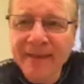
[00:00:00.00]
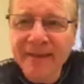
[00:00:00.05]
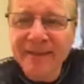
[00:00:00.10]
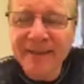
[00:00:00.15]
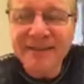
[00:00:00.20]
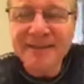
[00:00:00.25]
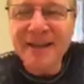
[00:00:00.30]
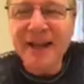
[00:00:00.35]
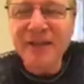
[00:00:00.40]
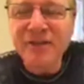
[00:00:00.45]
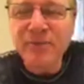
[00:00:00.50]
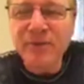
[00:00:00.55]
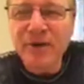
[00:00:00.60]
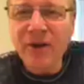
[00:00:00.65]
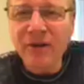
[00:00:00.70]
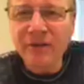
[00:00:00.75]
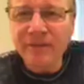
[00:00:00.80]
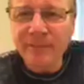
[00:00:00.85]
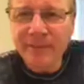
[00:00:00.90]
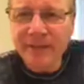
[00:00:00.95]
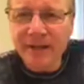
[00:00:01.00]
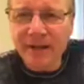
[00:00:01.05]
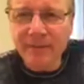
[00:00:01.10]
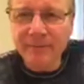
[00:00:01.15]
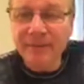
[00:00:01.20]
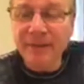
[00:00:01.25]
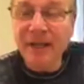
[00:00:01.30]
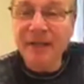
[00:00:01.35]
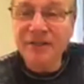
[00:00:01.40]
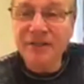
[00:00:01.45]
These guys went on to
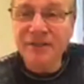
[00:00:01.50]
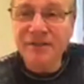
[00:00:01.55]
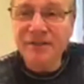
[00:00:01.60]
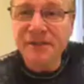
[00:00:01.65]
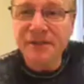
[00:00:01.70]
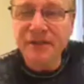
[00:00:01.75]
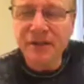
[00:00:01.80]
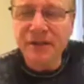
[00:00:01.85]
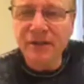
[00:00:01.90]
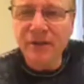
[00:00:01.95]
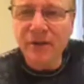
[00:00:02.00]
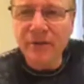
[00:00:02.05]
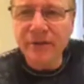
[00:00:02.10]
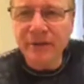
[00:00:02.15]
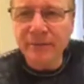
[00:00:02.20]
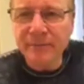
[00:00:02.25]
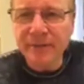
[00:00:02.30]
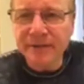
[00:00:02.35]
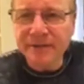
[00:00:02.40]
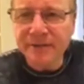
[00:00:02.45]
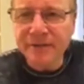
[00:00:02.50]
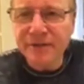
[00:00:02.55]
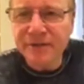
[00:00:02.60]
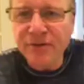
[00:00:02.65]
become legends in the clothing business,